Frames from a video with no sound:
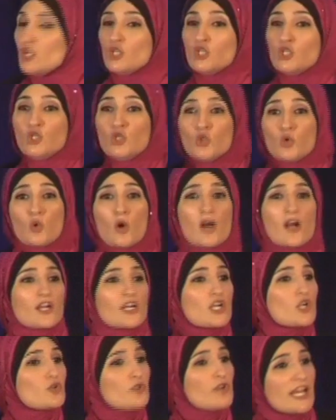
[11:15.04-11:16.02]
You are
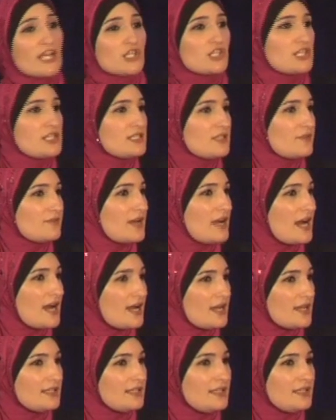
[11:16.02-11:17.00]
creations of
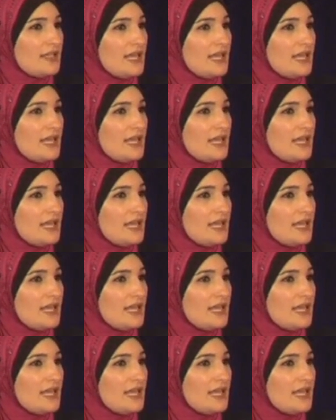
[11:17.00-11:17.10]
God.